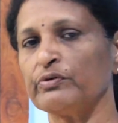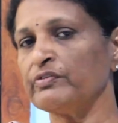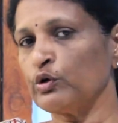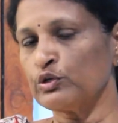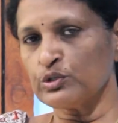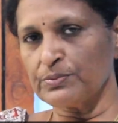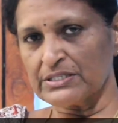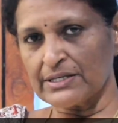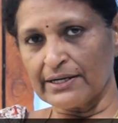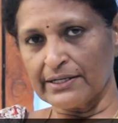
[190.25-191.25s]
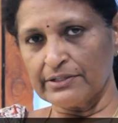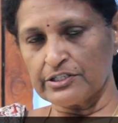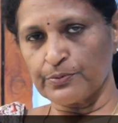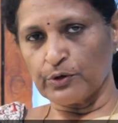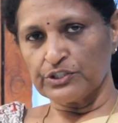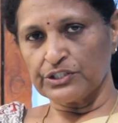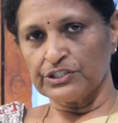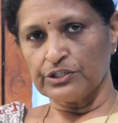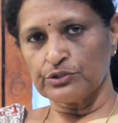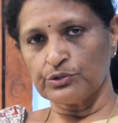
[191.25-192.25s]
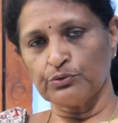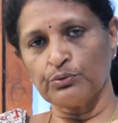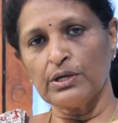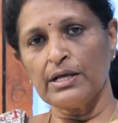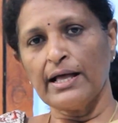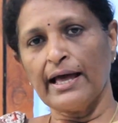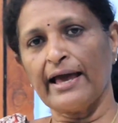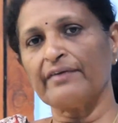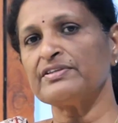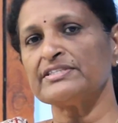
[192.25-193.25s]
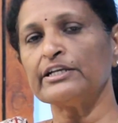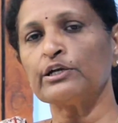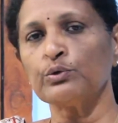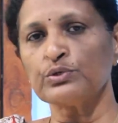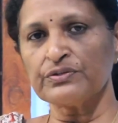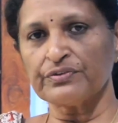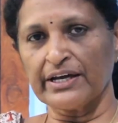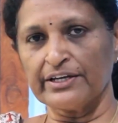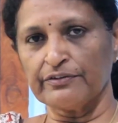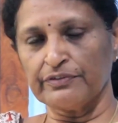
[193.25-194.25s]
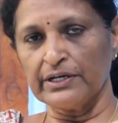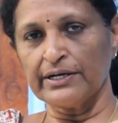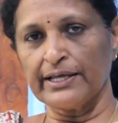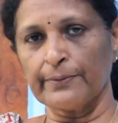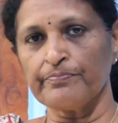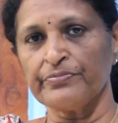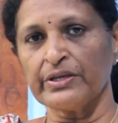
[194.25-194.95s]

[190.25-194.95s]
we will also be starting this project here to have this inclusive kind of learning